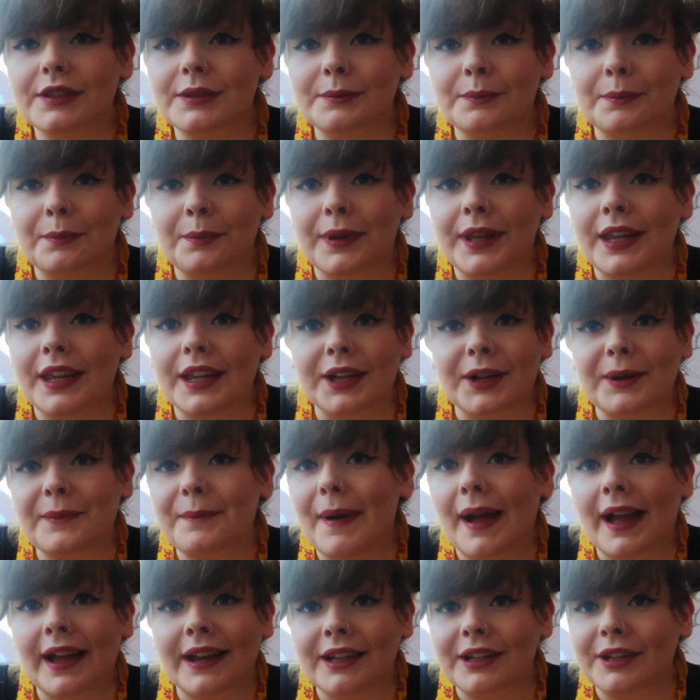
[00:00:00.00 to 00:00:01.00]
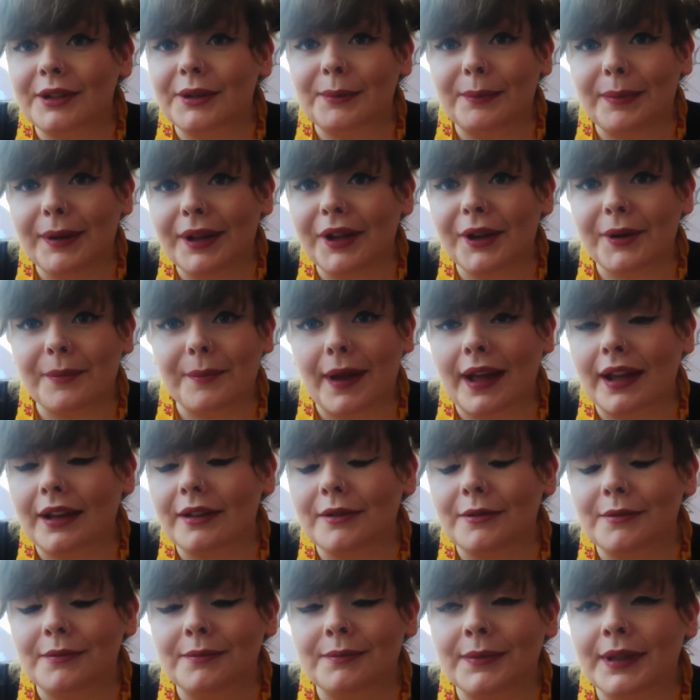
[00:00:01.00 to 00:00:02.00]
being a man, a bigger
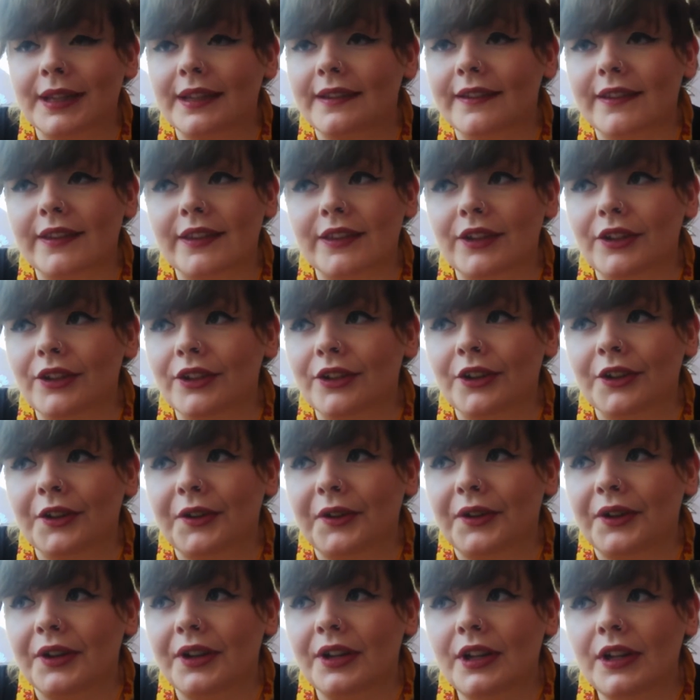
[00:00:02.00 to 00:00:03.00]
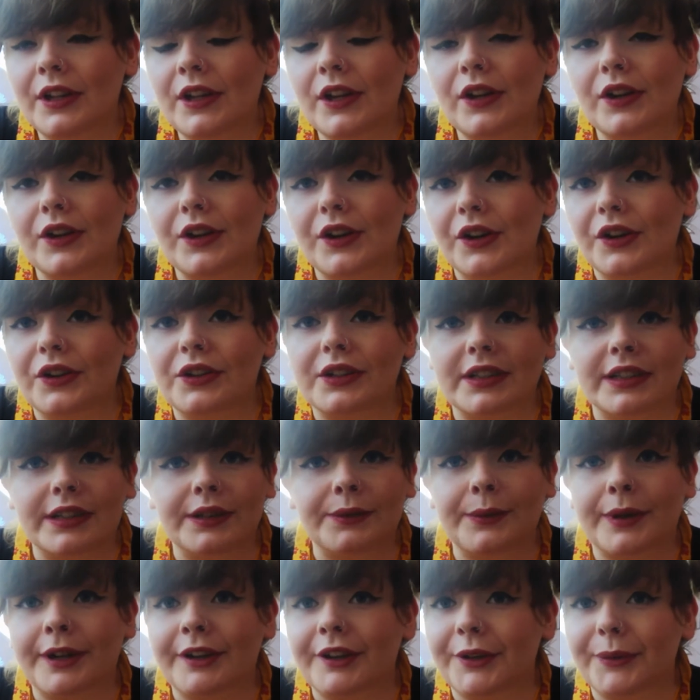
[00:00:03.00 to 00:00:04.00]
man, means that you're ugly,
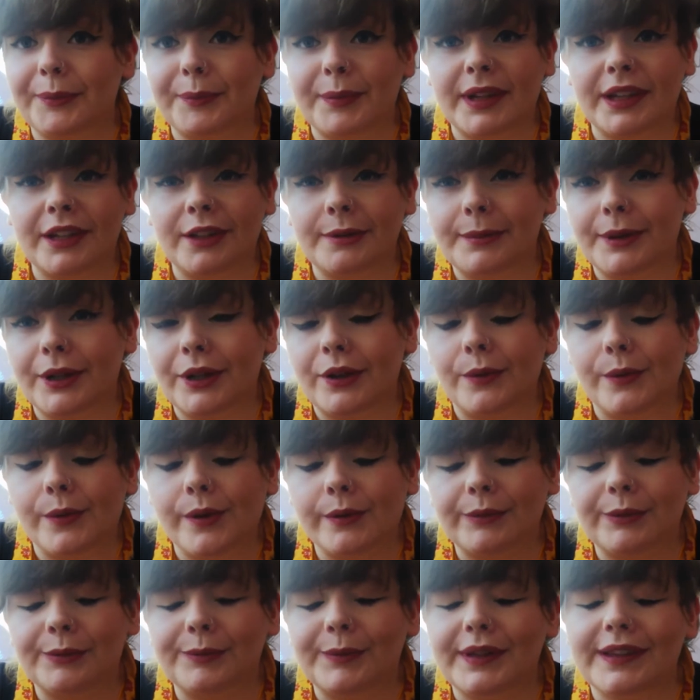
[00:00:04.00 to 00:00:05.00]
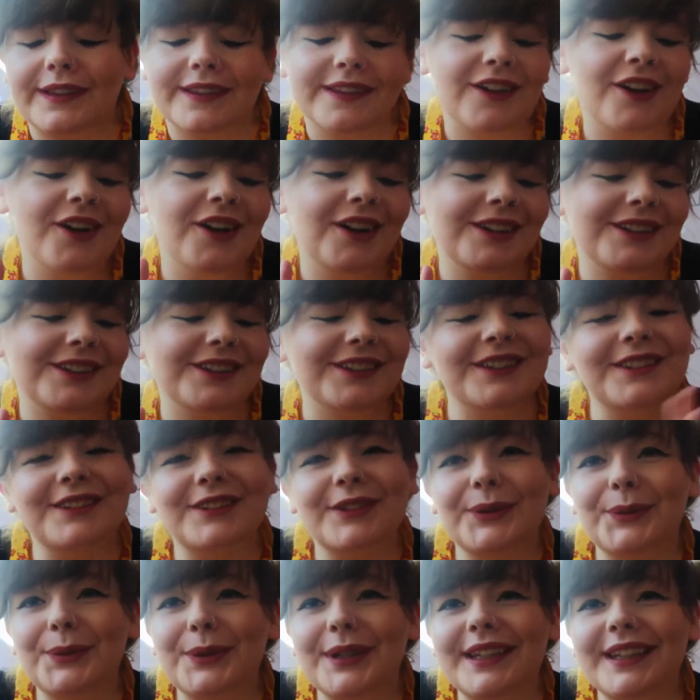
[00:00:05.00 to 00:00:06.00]
whereas being a bigger woman means, God,
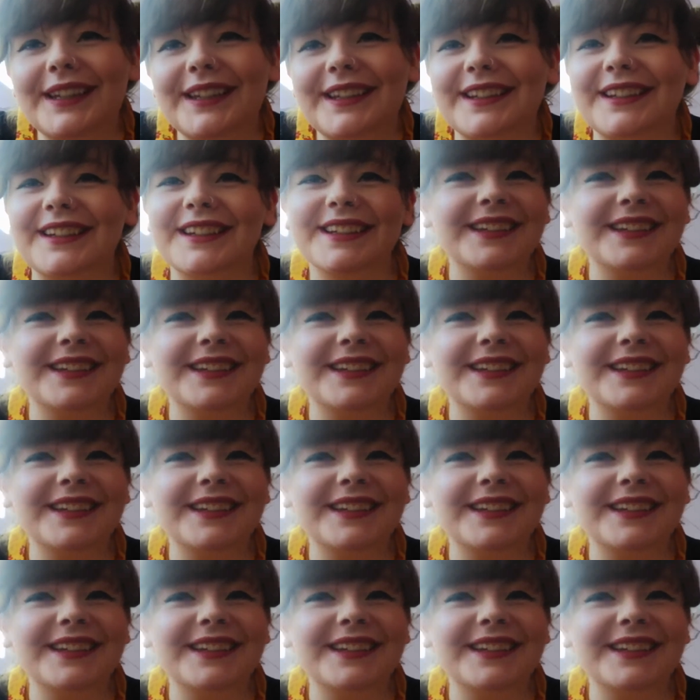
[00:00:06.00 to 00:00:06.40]
queen,